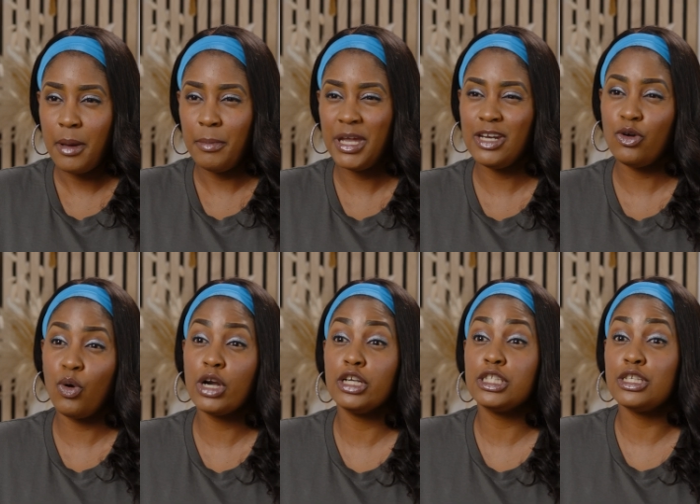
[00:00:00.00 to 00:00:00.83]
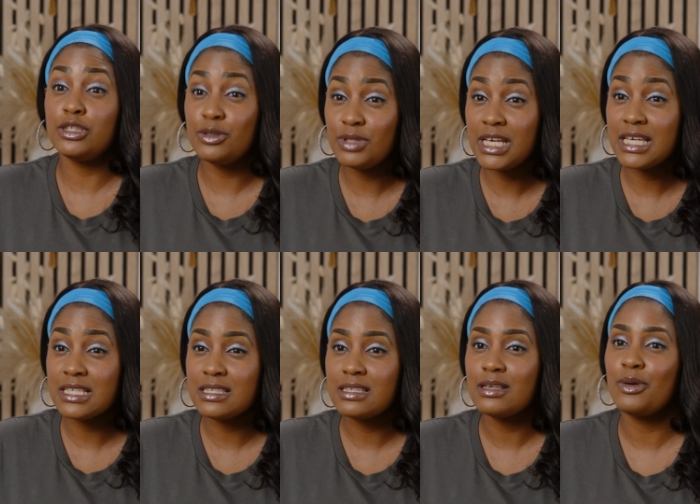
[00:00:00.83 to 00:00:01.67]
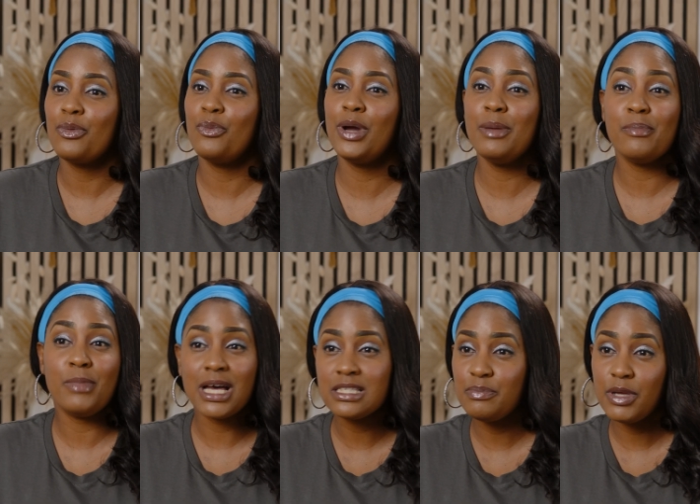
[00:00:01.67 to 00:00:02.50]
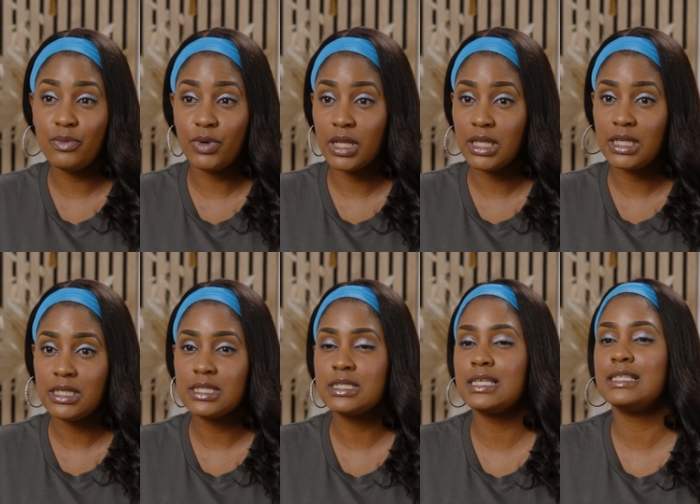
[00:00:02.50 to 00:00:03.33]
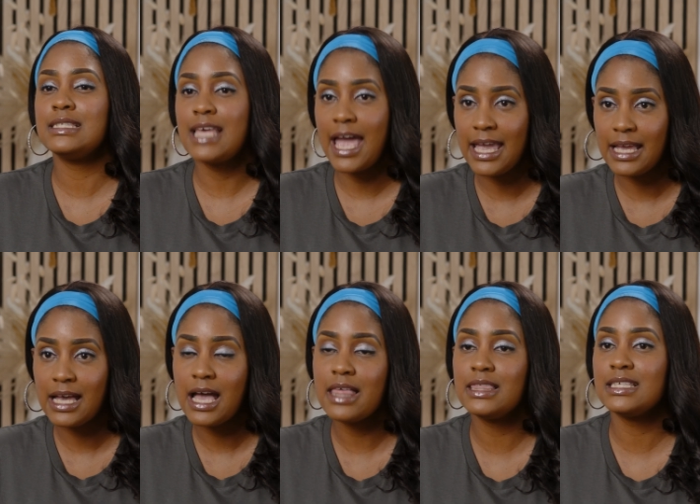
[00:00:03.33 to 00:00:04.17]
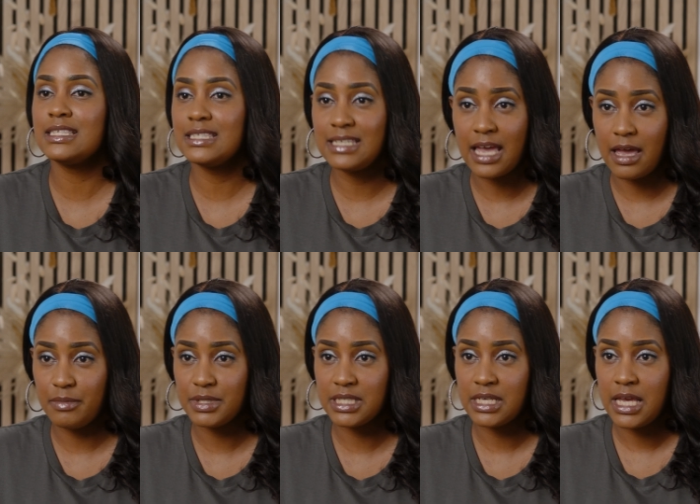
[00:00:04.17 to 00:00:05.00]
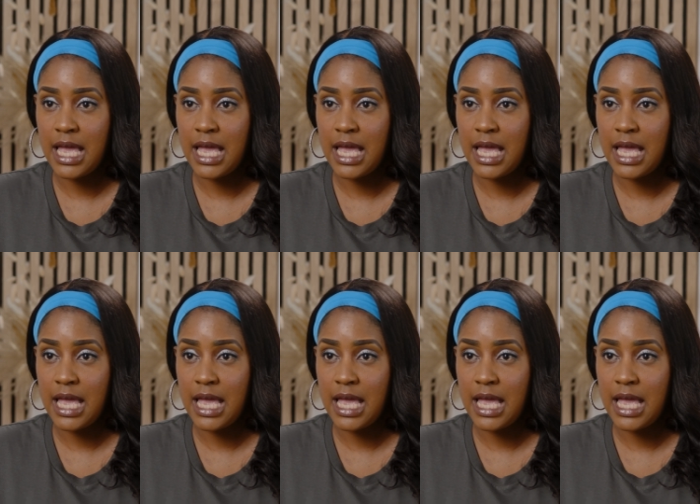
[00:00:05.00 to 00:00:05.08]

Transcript: But in order to do this, we must be willing to take the steps.